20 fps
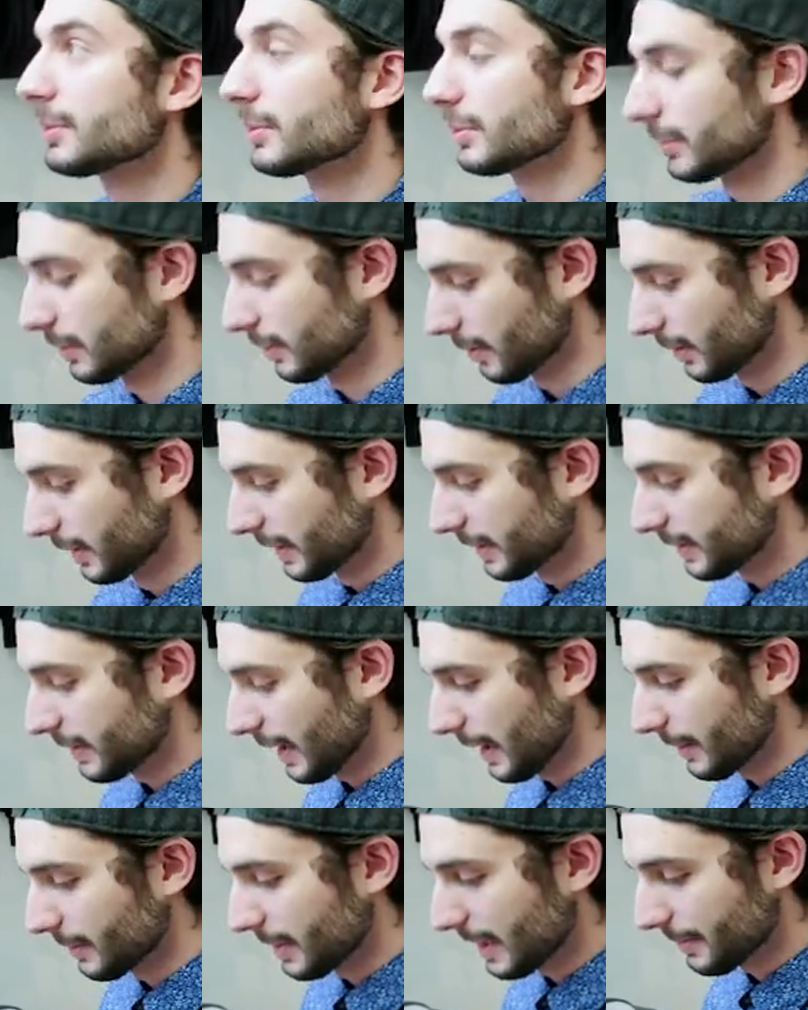do a little
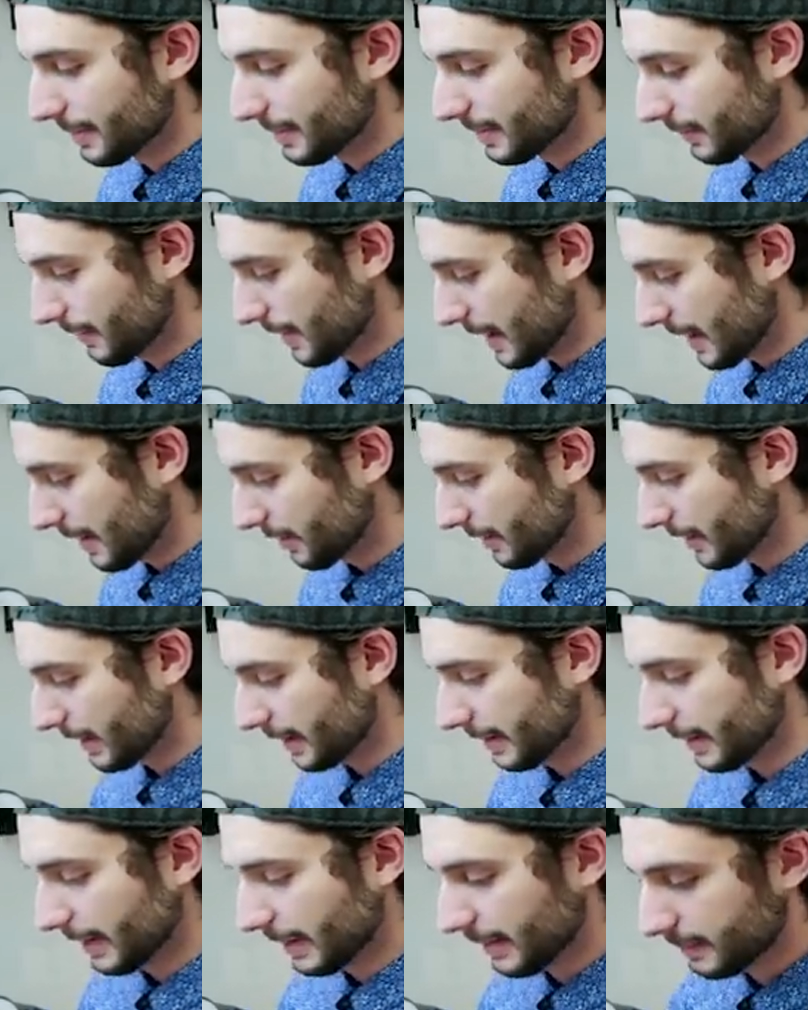time lapse of that right
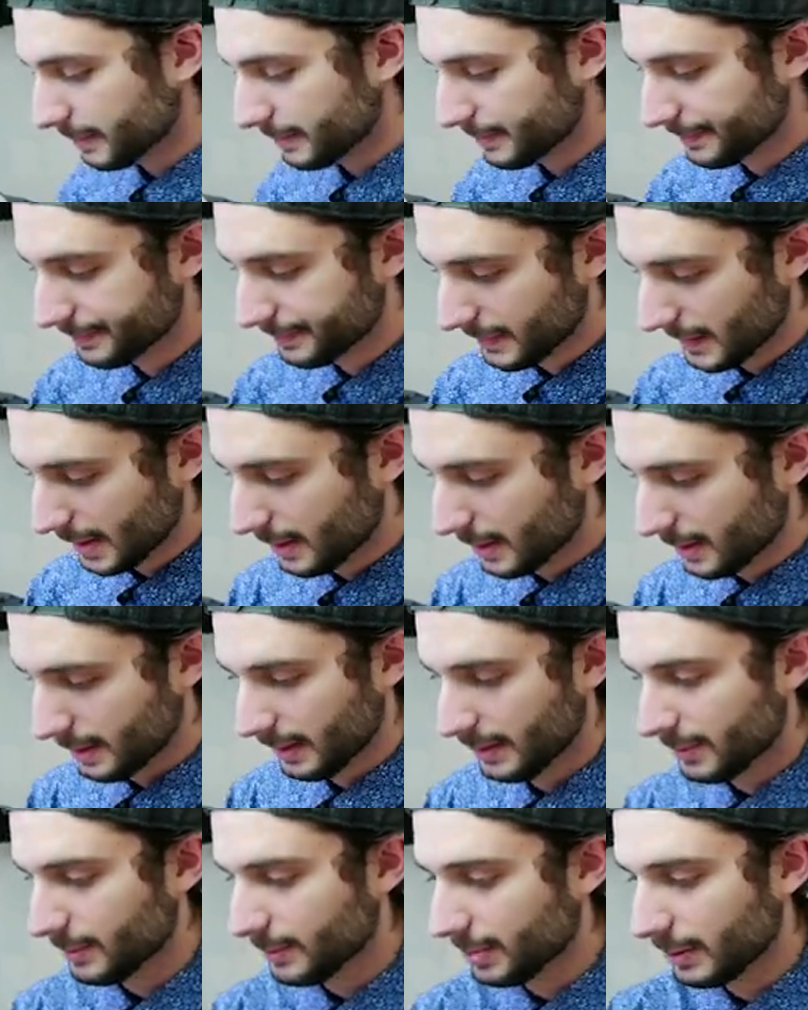now,
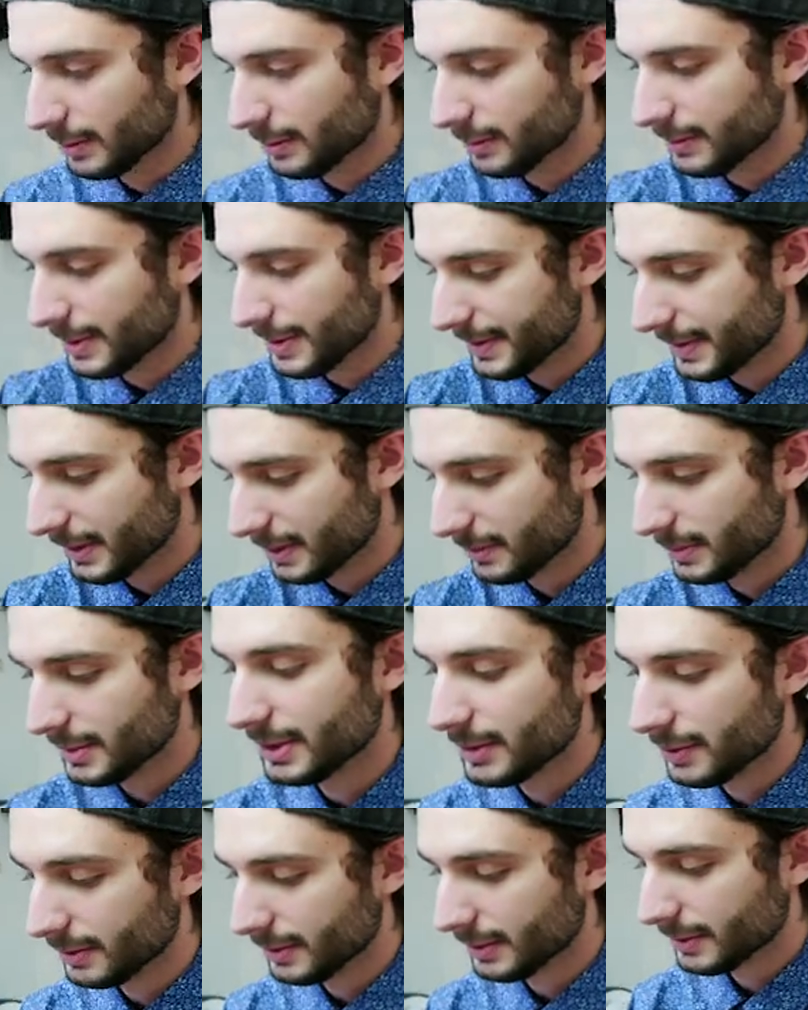and you're probably seeing me
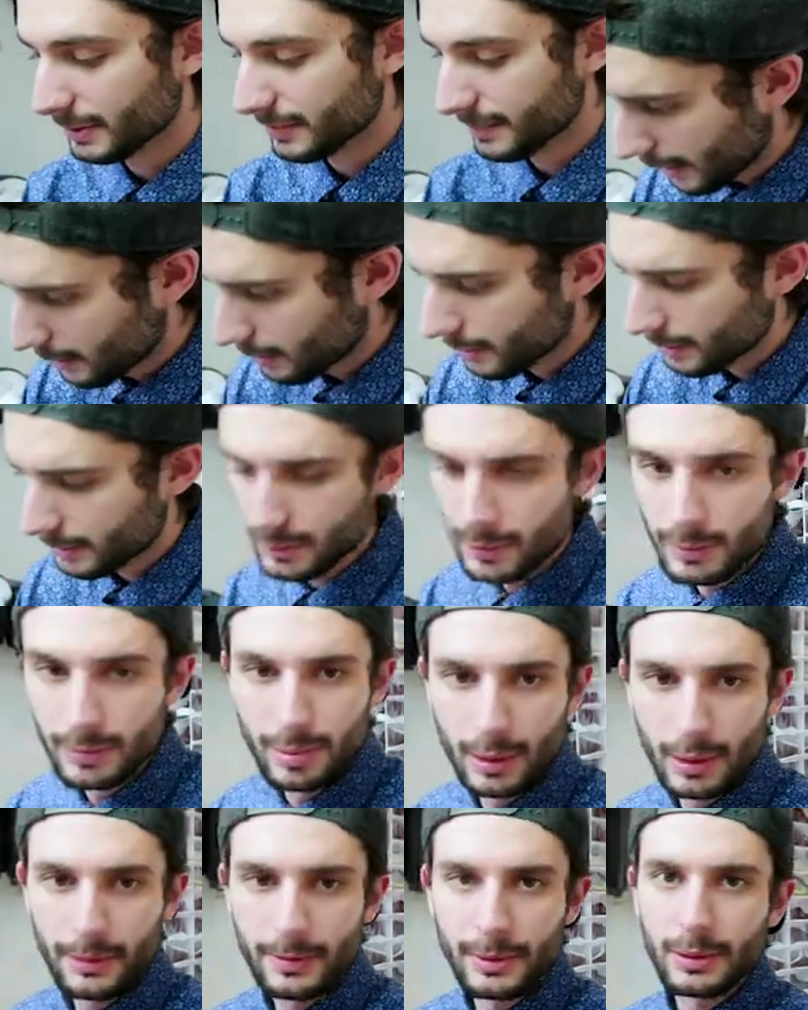doing it. I don't want it to do
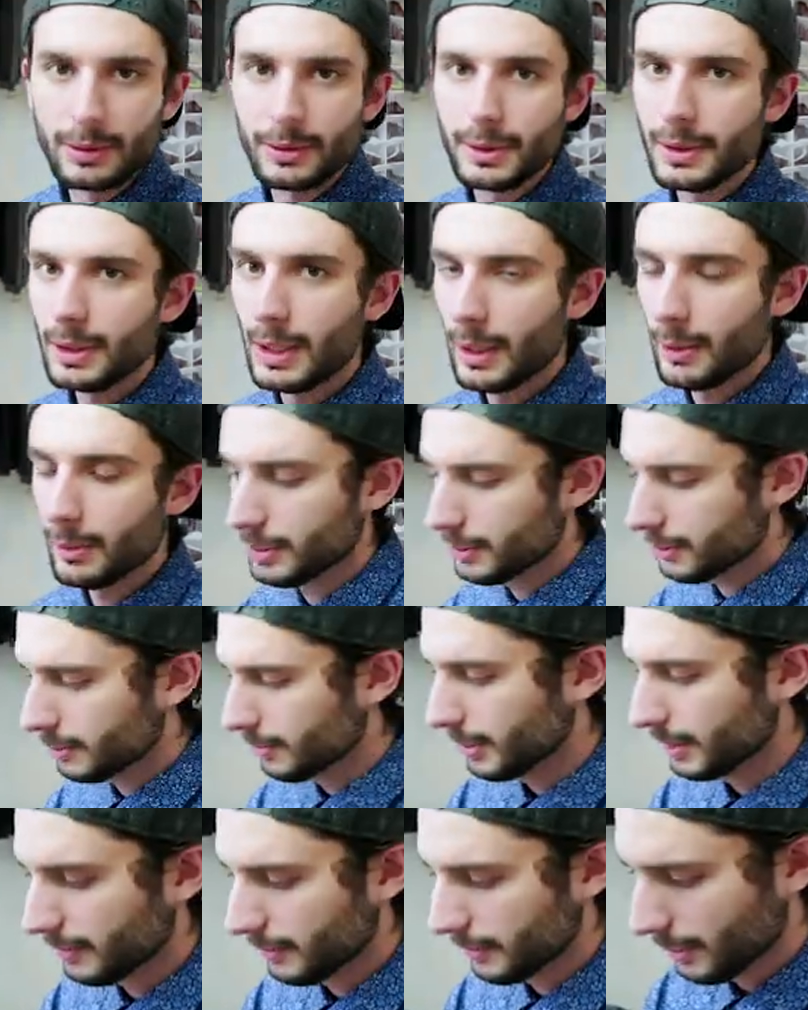perfectly. I wanna do a
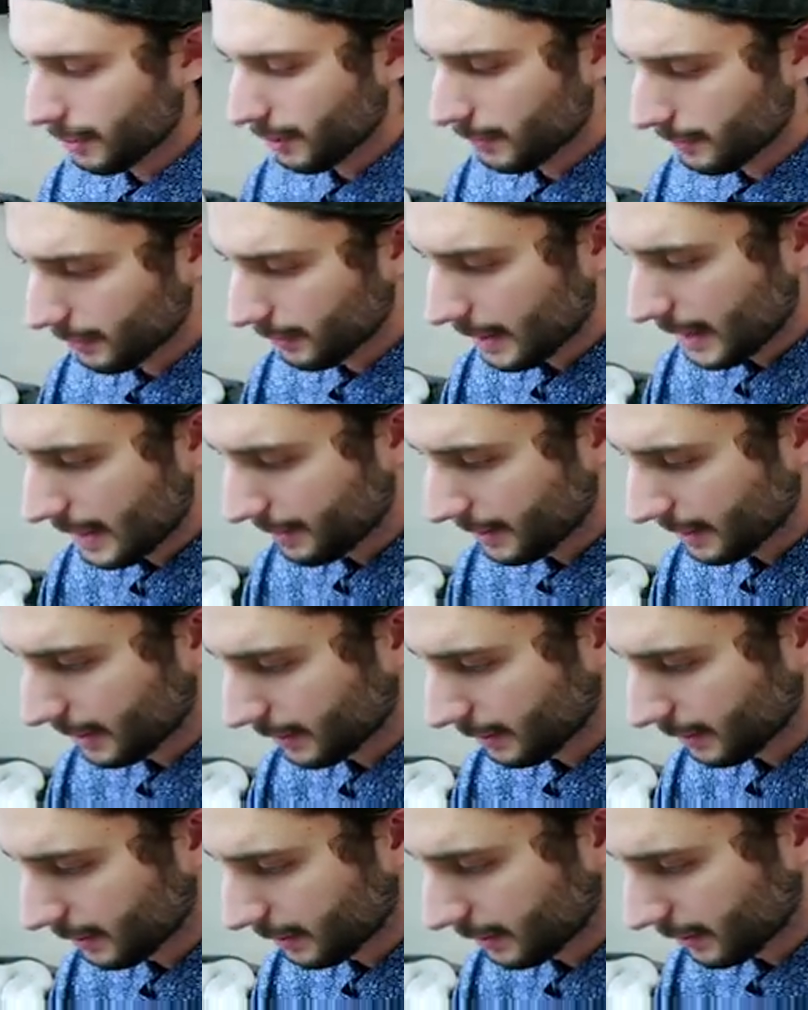bit of an
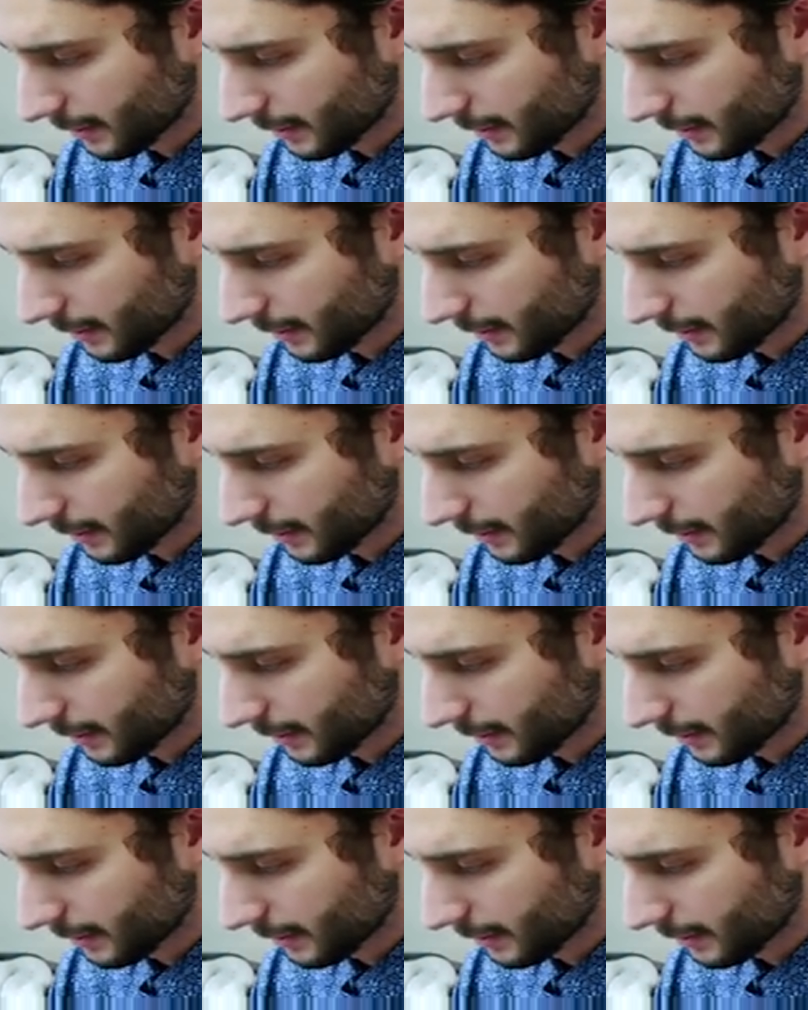overlapping